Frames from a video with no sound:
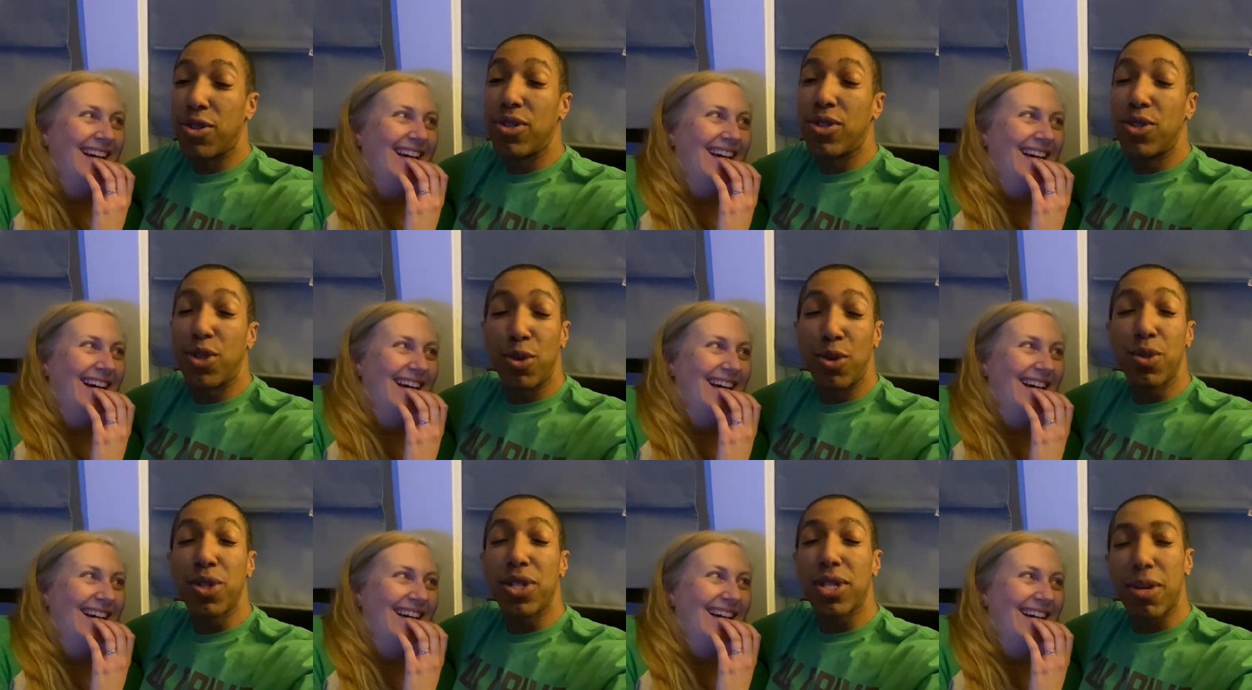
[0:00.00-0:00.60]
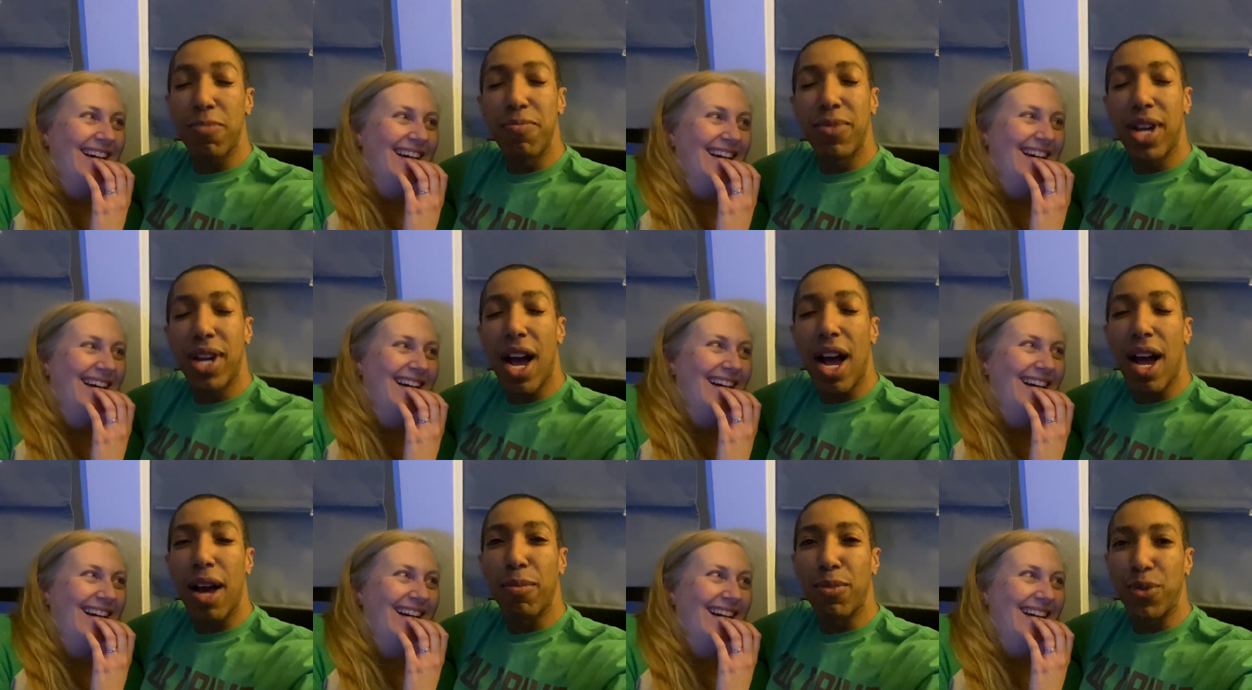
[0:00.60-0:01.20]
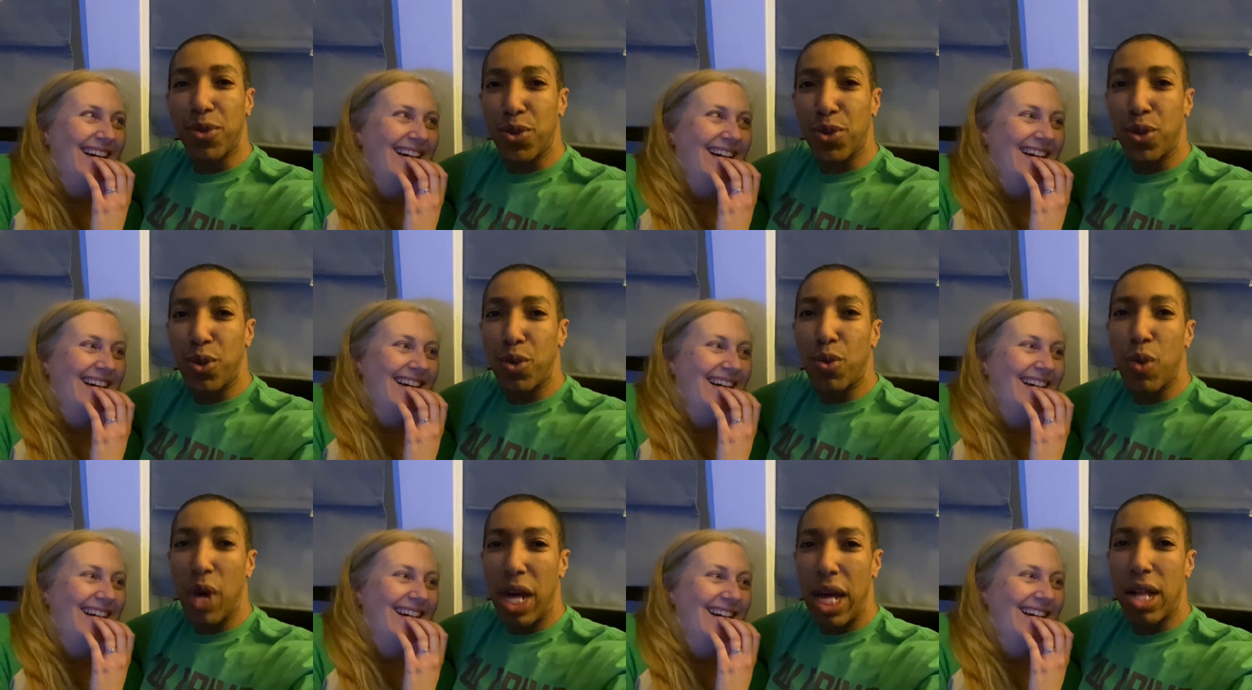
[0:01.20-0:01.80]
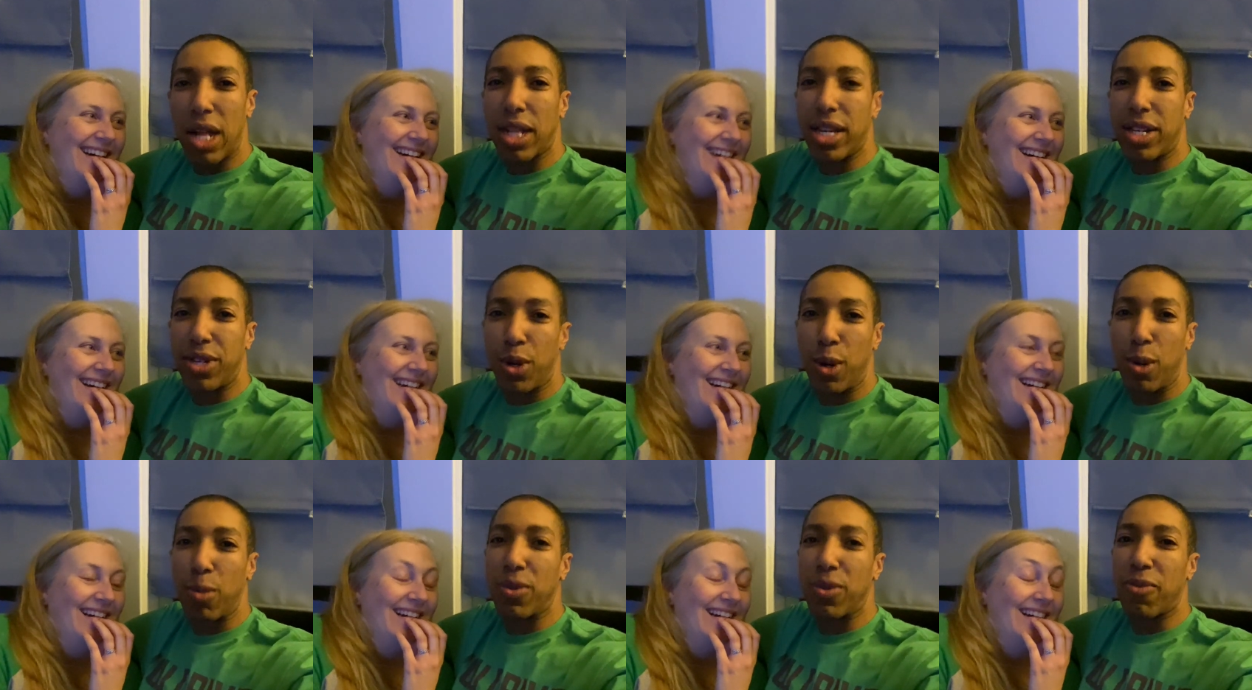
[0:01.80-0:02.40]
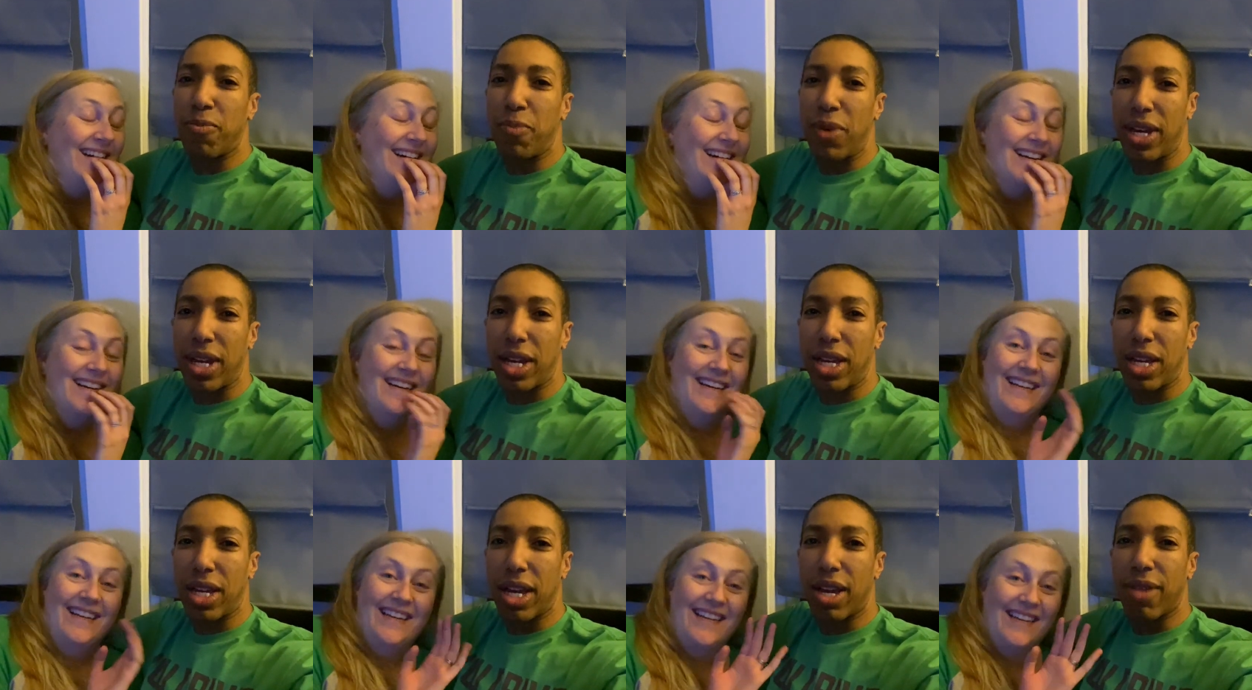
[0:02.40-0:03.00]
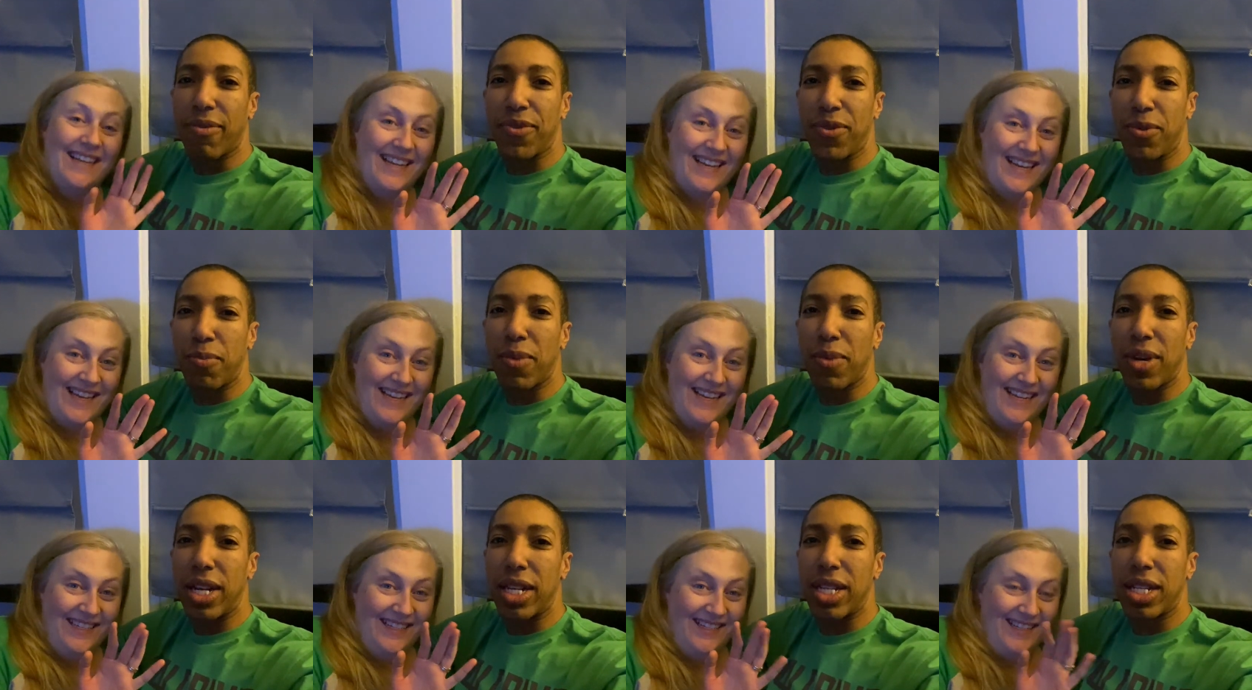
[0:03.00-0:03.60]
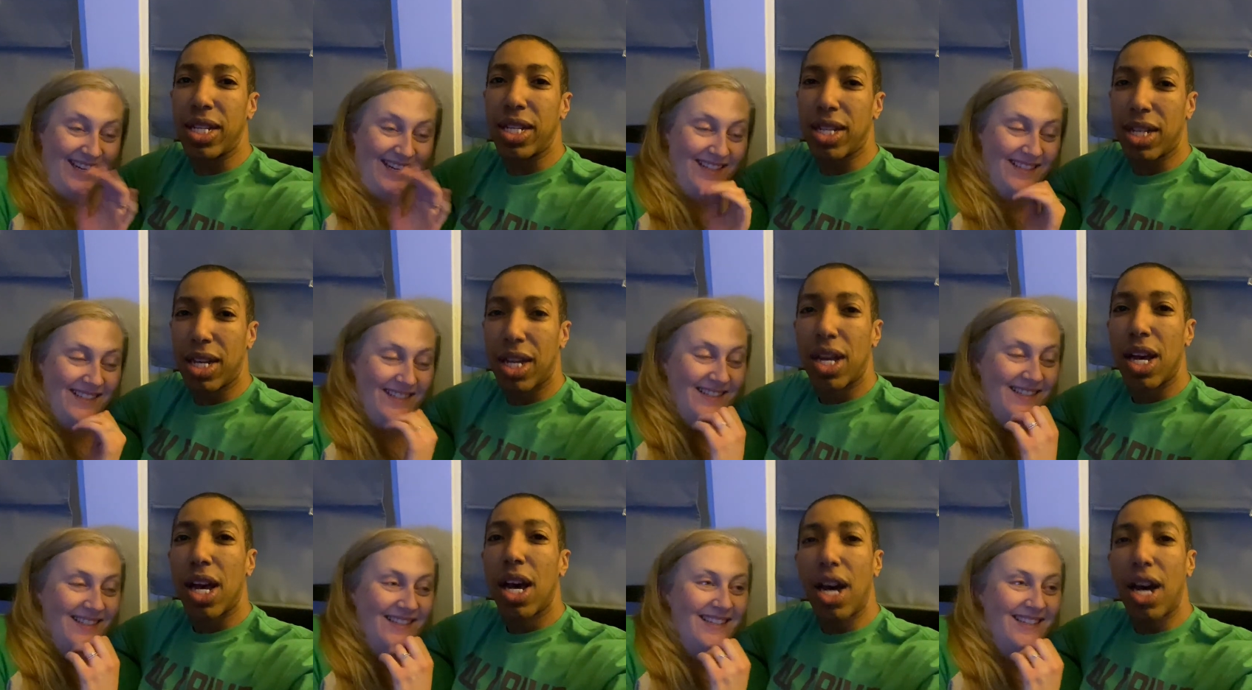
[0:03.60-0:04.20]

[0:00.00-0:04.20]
Speaker 1: do sometimes do well in terms of picking gifts, he but does.